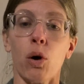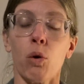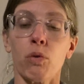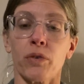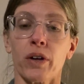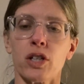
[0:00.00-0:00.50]

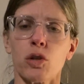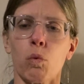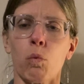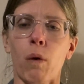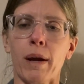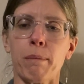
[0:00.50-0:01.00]
over into
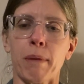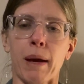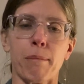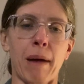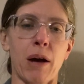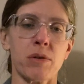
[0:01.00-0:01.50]
one
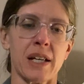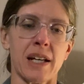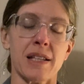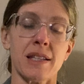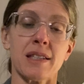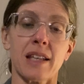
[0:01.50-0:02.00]
big
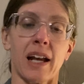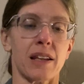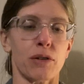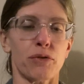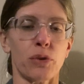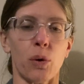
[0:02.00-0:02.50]
mountain and sit on
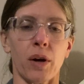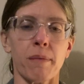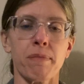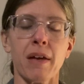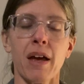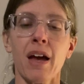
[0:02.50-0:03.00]
the floor.